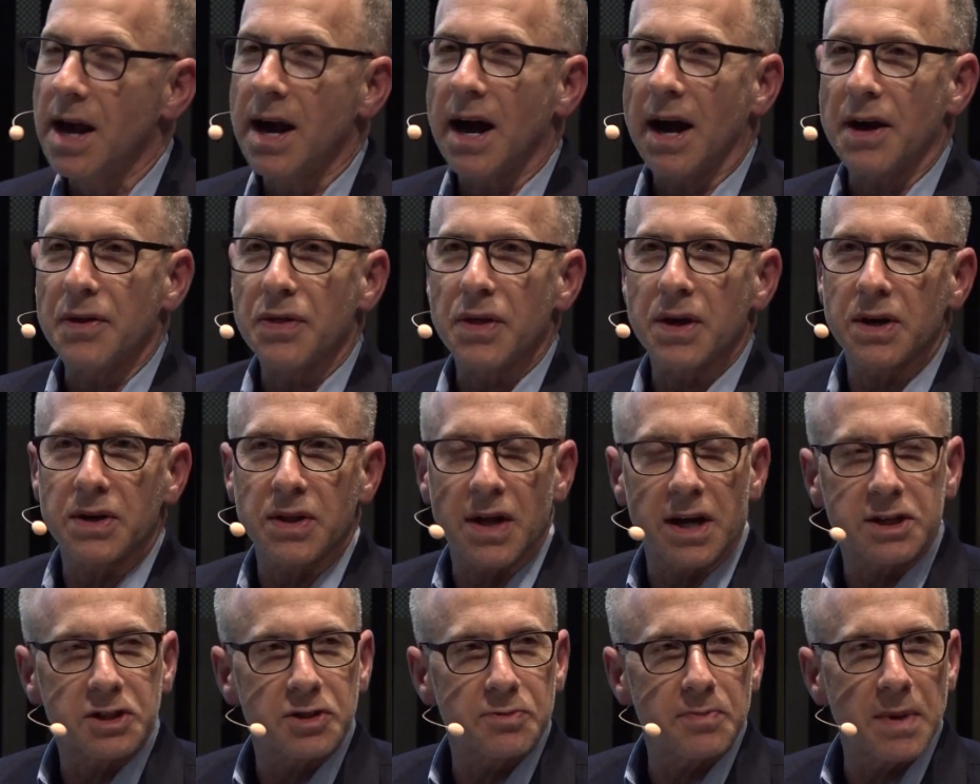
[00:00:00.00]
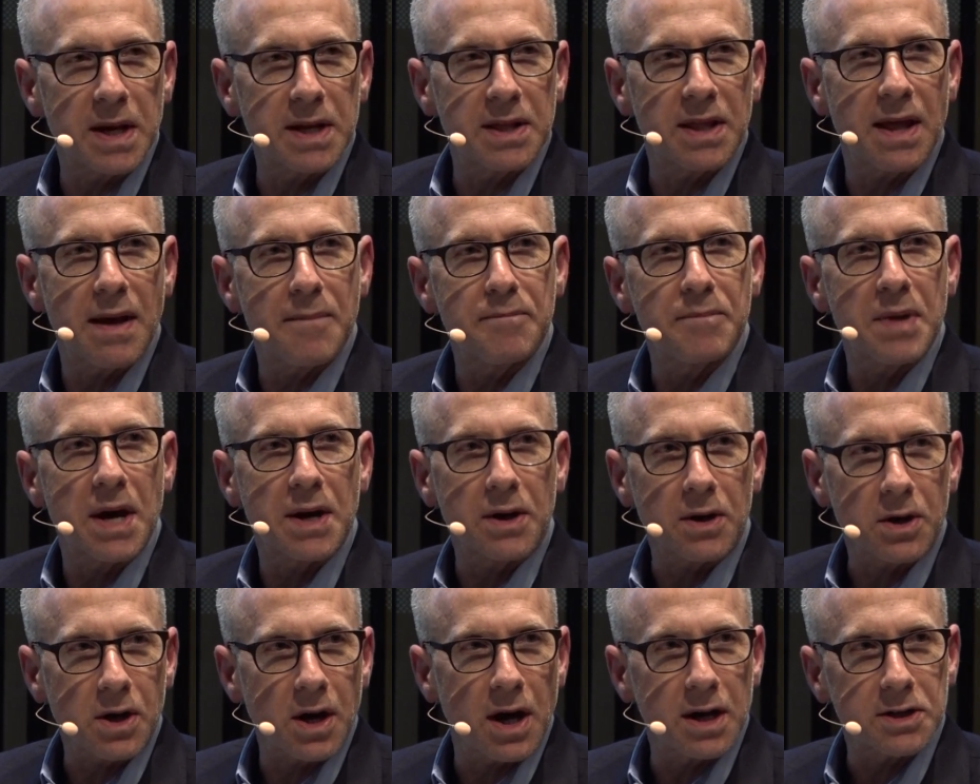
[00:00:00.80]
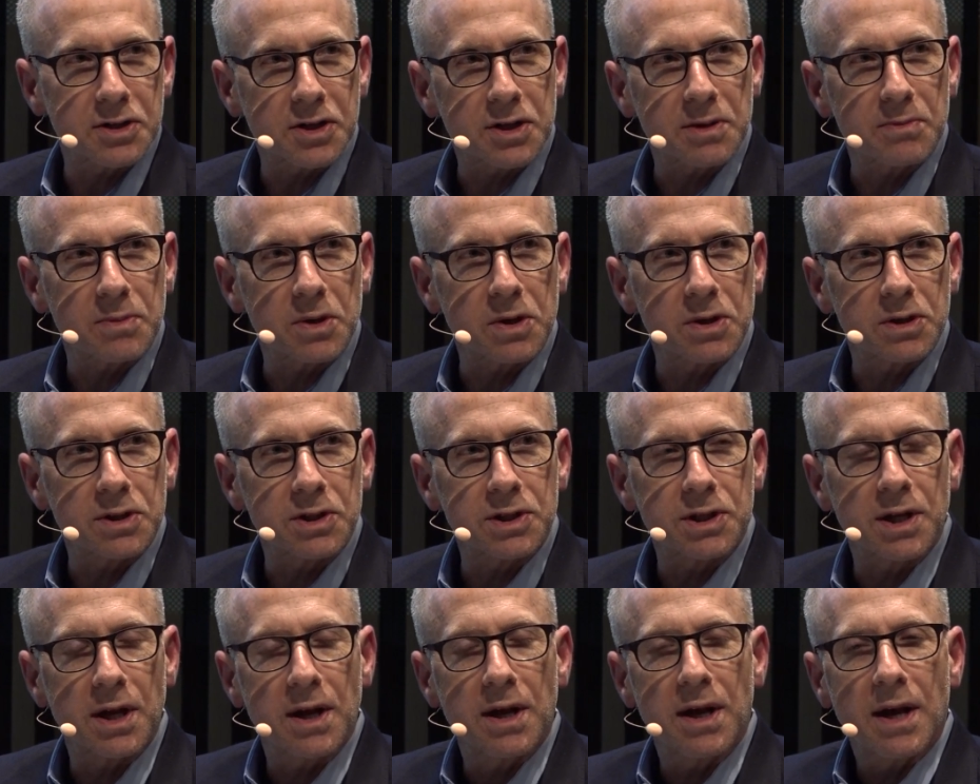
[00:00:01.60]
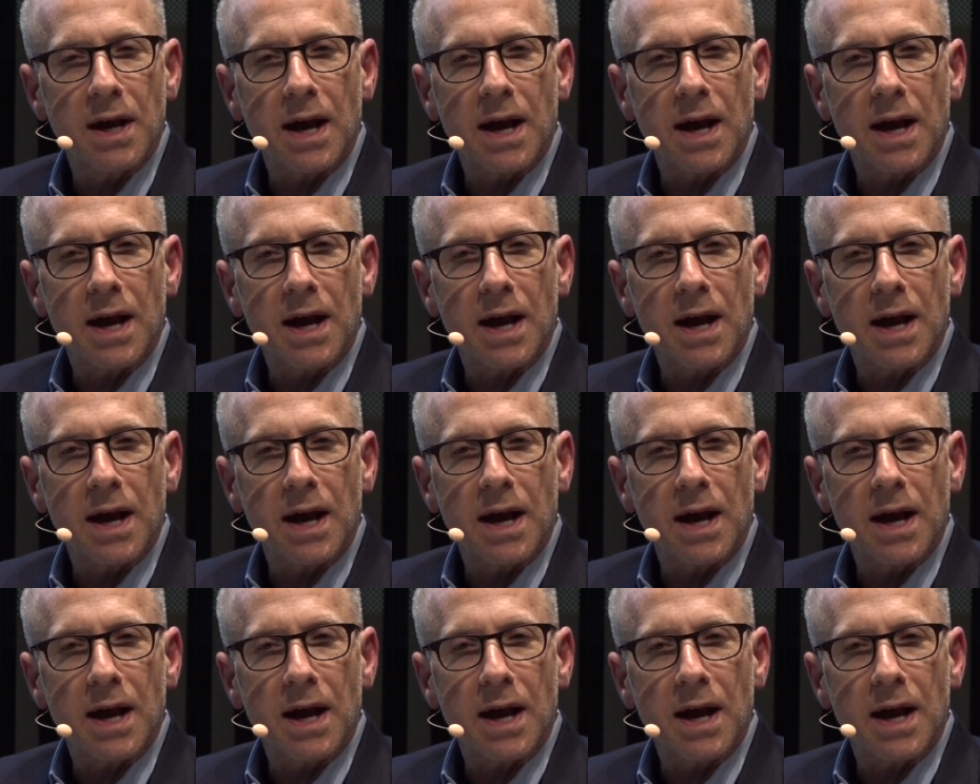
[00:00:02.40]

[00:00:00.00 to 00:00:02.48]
I think that's made them better customers,